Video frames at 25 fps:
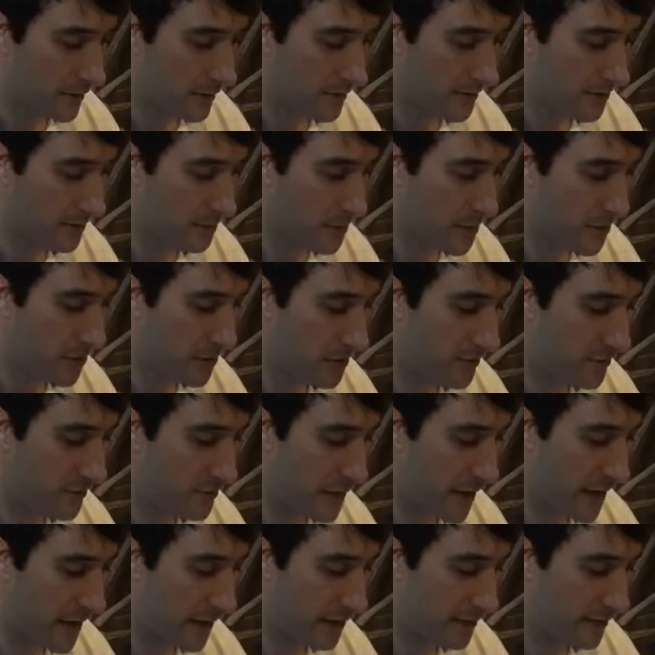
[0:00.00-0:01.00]
The spirit of
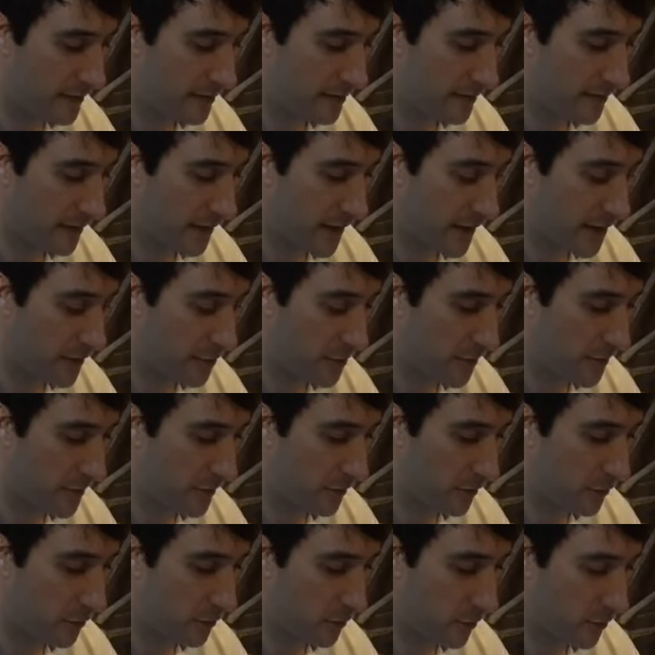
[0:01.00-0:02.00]
man is the lamp of the
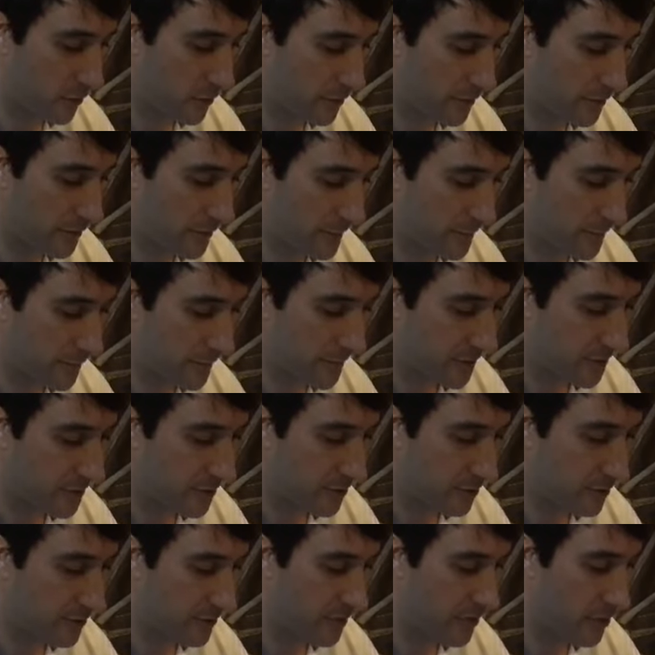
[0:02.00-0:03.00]
Lord,
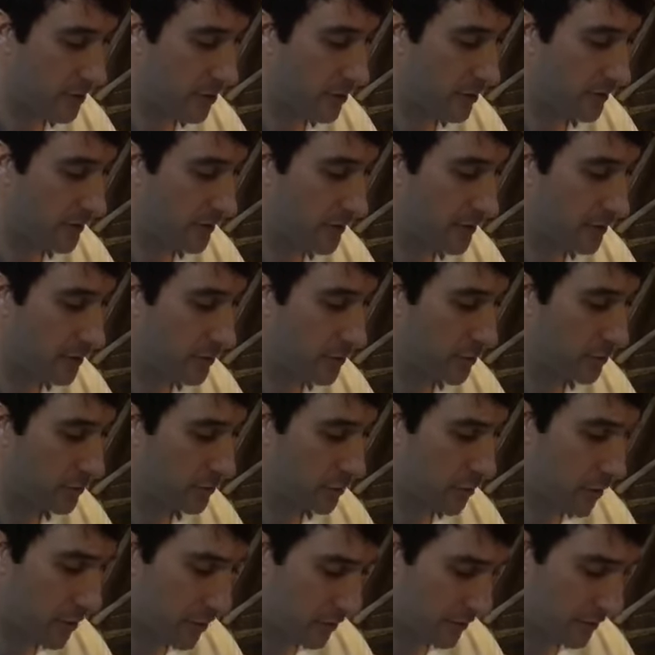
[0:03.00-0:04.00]
searching all the
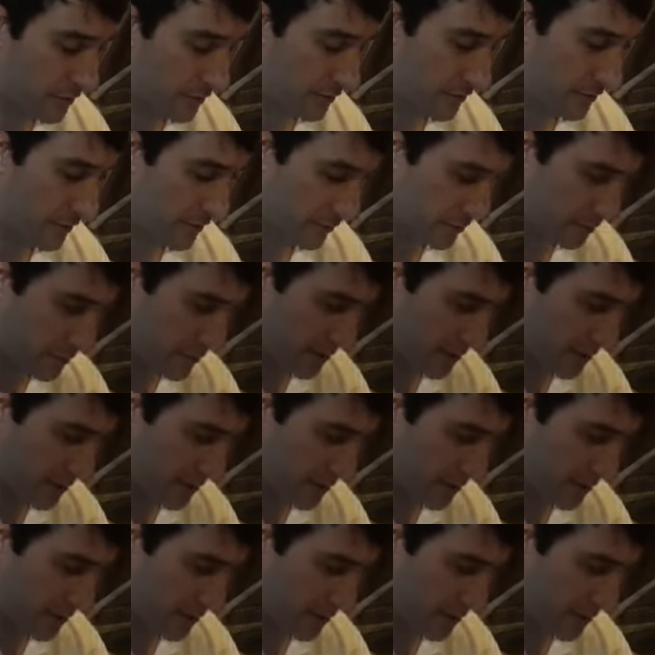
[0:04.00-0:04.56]
innermost parts of his